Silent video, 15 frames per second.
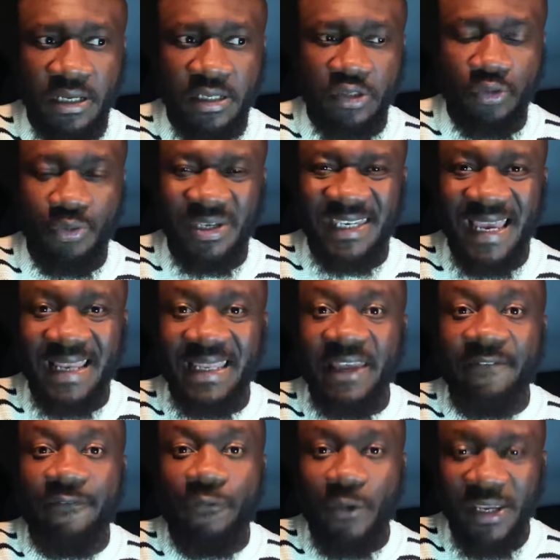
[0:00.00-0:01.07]
to regain their
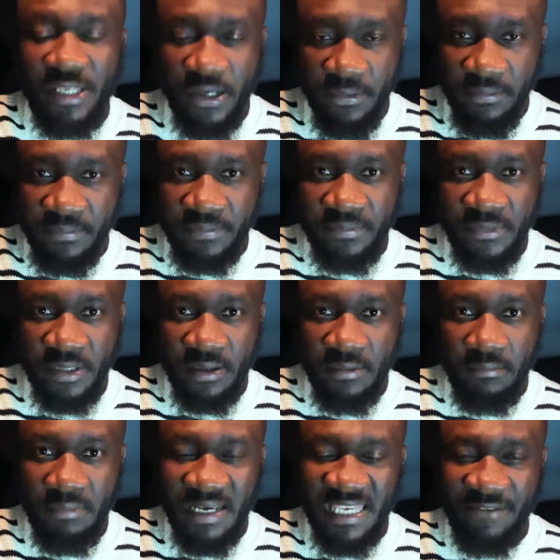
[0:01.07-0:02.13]
freedom
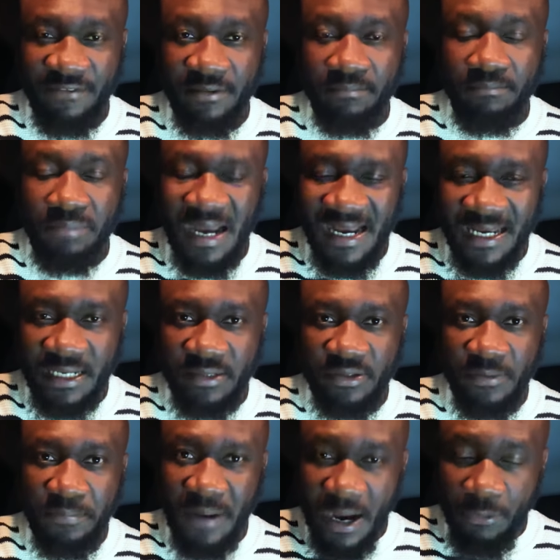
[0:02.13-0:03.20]
by giving back the
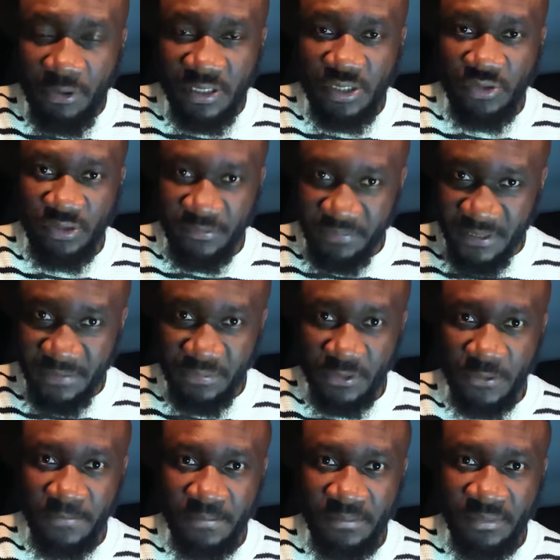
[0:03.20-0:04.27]
power to the
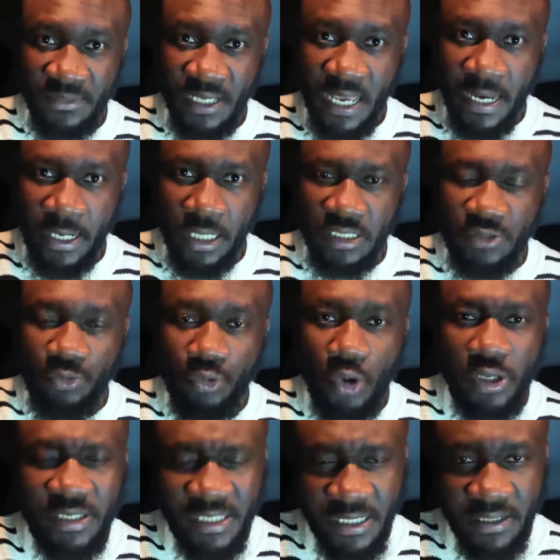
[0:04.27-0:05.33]
people and not
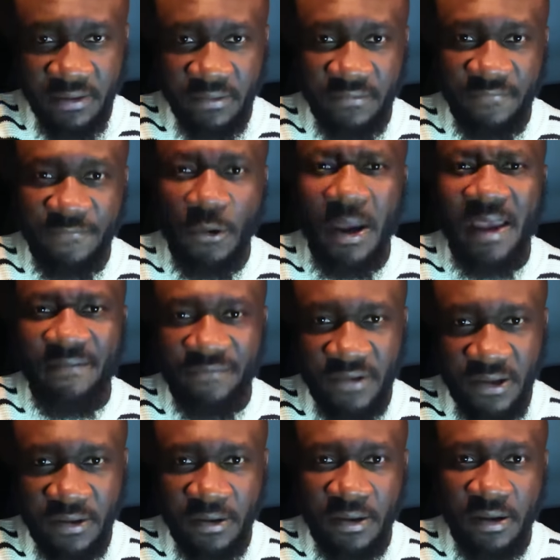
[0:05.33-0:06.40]
working
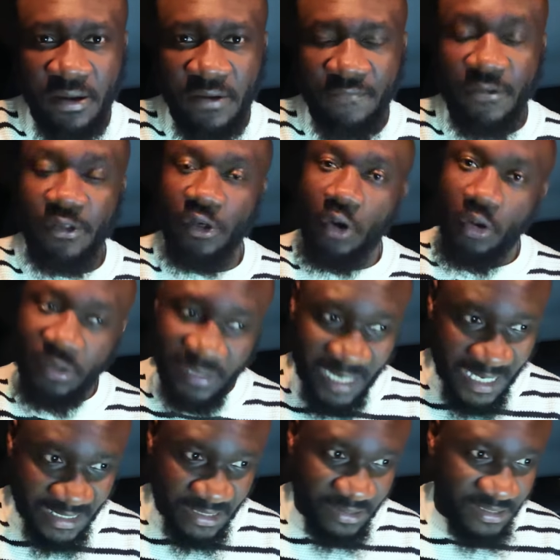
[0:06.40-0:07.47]
forever for the
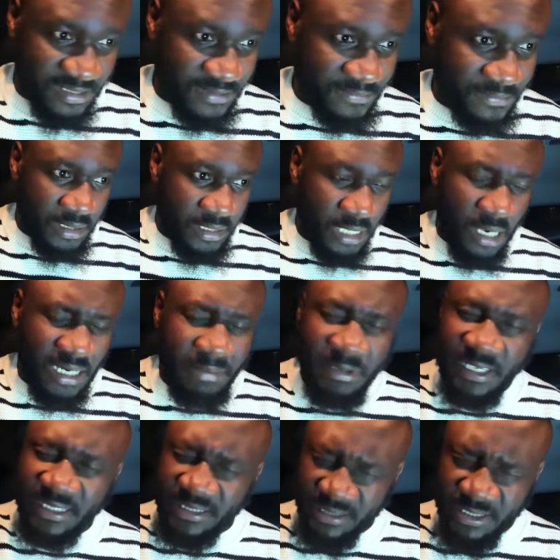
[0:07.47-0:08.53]
colonizers. Now, let
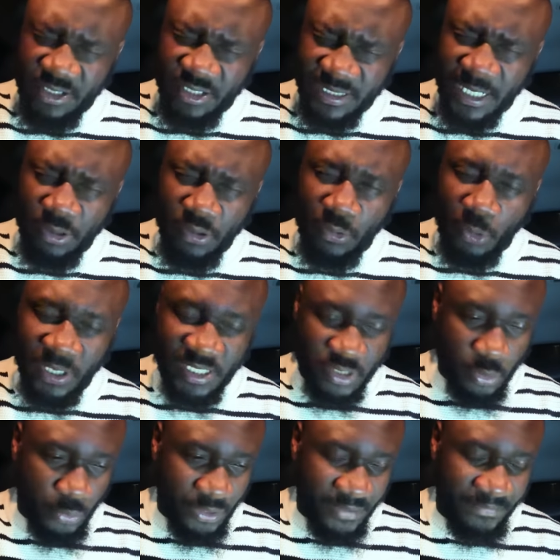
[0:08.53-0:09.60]
me just tell you a quick
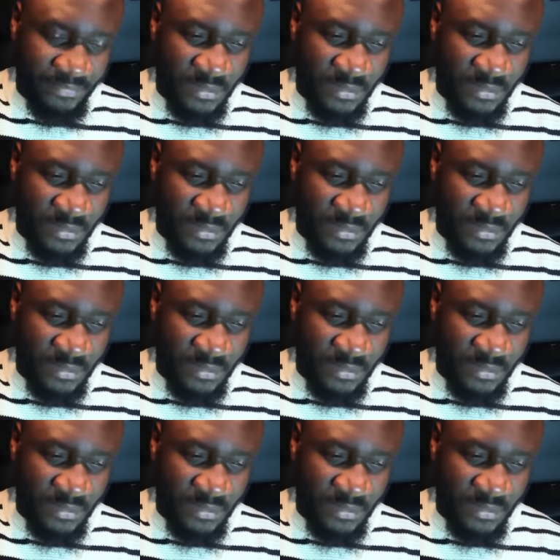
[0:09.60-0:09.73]
story.